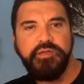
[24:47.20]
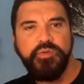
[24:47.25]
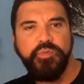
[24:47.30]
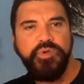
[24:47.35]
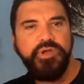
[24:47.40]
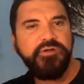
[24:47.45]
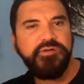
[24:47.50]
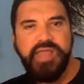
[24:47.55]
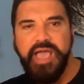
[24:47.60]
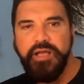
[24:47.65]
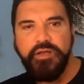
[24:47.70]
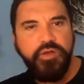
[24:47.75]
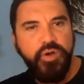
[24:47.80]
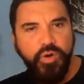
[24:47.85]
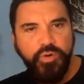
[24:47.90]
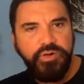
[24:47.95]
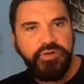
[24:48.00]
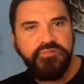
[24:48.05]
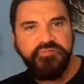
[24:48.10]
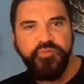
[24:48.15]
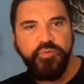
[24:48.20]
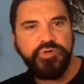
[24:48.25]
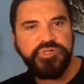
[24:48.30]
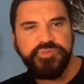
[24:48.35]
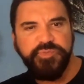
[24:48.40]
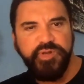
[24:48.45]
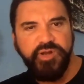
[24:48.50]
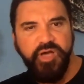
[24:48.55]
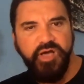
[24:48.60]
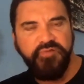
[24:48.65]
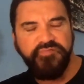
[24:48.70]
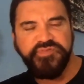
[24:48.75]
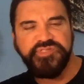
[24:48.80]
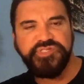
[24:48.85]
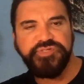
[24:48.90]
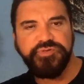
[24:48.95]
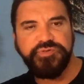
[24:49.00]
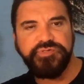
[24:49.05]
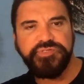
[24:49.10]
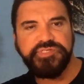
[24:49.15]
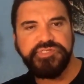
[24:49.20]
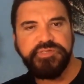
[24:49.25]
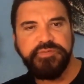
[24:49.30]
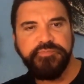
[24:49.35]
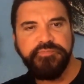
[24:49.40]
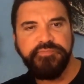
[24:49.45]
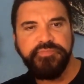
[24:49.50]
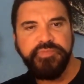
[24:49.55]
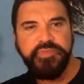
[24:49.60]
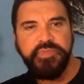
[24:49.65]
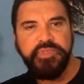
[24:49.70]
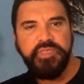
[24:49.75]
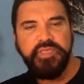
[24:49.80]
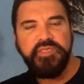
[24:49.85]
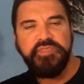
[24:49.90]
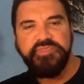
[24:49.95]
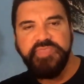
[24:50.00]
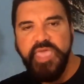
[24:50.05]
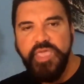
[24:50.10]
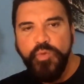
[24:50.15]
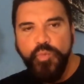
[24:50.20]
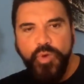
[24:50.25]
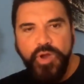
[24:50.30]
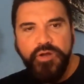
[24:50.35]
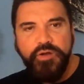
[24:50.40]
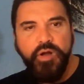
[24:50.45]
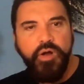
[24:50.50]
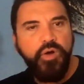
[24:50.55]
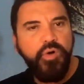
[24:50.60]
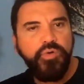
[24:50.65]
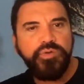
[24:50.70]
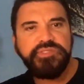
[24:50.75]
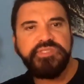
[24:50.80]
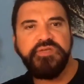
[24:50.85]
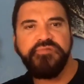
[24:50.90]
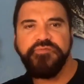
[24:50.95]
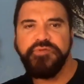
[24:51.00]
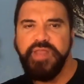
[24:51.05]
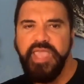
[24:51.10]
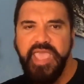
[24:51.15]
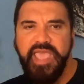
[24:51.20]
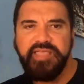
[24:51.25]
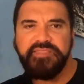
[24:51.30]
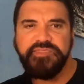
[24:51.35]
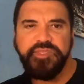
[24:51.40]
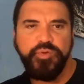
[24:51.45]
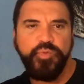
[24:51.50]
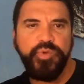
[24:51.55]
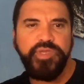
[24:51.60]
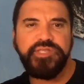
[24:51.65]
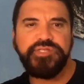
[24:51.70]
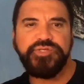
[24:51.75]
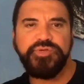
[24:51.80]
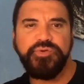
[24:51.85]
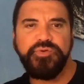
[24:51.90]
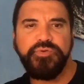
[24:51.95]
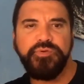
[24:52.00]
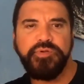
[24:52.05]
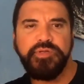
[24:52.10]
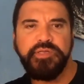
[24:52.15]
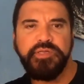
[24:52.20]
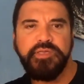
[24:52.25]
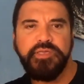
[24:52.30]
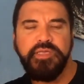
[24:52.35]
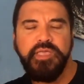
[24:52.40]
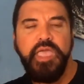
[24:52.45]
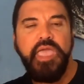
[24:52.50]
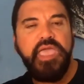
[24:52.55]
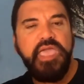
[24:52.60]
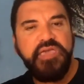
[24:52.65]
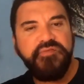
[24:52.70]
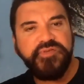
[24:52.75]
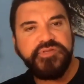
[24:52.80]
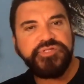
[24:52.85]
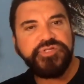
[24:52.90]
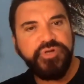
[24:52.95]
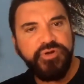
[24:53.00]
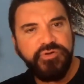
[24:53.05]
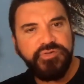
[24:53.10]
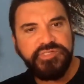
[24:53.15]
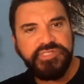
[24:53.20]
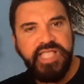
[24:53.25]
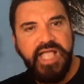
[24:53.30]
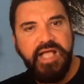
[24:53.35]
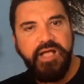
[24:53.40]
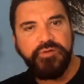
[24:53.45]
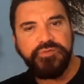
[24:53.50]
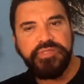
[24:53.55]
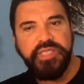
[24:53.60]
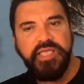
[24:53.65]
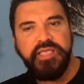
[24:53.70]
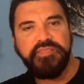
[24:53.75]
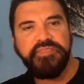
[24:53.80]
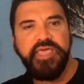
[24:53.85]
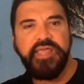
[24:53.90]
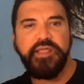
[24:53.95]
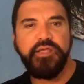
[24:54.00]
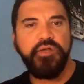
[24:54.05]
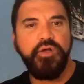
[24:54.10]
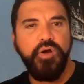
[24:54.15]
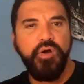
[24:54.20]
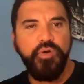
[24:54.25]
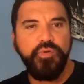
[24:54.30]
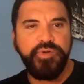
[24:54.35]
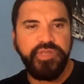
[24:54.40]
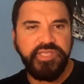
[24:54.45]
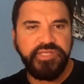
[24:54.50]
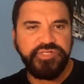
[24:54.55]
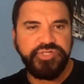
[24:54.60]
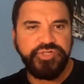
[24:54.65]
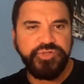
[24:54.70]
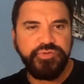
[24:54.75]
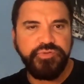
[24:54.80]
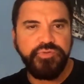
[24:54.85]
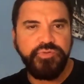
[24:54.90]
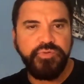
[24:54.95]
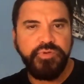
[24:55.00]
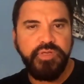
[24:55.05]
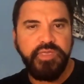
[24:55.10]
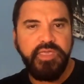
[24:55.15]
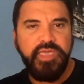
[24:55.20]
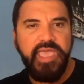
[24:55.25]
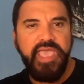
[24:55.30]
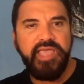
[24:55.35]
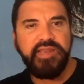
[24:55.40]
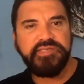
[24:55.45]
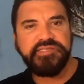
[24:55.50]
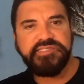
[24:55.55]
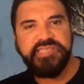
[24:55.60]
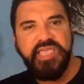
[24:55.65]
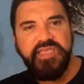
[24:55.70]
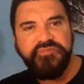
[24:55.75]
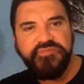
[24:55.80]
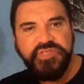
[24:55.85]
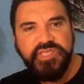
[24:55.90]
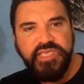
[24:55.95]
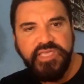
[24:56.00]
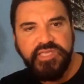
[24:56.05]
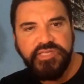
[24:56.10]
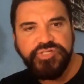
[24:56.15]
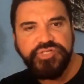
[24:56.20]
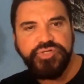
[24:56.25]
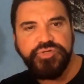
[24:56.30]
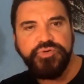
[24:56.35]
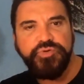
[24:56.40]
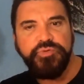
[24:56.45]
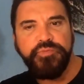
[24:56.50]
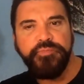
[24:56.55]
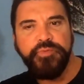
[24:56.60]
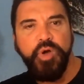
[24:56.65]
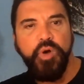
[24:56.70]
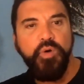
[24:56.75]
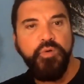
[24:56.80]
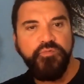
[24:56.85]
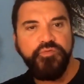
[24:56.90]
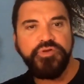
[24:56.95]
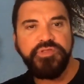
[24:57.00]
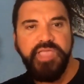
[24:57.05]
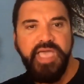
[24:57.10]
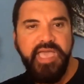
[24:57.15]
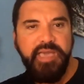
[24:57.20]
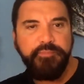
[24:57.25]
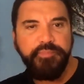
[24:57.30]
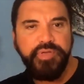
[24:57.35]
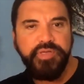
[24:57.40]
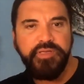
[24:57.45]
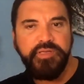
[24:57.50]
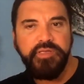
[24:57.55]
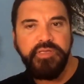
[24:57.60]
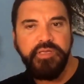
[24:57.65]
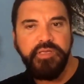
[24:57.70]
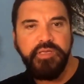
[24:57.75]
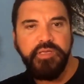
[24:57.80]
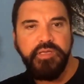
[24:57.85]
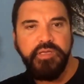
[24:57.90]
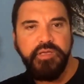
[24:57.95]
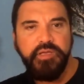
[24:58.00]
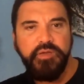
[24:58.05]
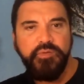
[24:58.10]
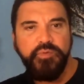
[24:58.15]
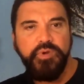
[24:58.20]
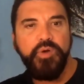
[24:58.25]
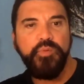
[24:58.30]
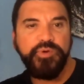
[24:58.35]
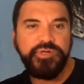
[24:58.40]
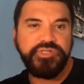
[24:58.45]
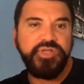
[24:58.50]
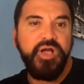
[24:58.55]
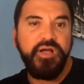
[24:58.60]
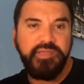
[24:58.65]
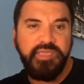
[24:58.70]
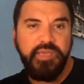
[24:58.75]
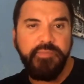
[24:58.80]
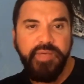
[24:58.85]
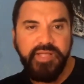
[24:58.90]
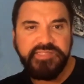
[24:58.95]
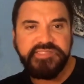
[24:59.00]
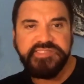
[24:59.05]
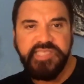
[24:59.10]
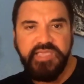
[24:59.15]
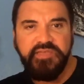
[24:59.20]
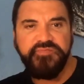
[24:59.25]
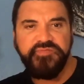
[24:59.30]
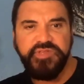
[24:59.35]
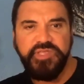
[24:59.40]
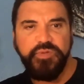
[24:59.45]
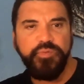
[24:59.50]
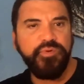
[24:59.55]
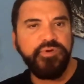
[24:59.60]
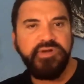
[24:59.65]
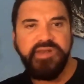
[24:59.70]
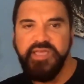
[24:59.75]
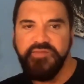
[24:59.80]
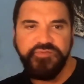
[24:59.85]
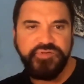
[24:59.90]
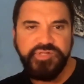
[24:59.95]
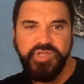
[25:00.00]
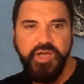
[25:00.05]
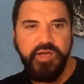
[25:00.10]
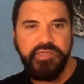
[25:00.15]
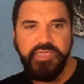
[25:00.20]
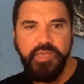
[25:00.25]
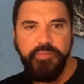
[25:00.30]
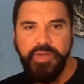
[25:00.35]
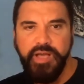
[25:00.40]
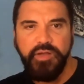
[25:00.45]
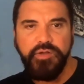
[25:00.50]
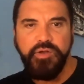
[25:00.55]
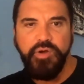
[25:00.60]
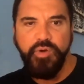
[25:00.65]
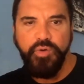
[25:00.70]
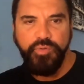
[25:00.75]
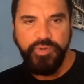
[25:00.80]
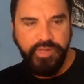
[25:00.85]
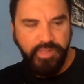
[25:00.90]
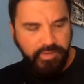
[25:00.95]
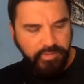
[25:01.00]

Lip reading: We are not code enforcement officers. They wear a whole different hat than we do. If it turns out that a code issue and a safety issue overlap, well, we're talking about safety. We're never talking about code.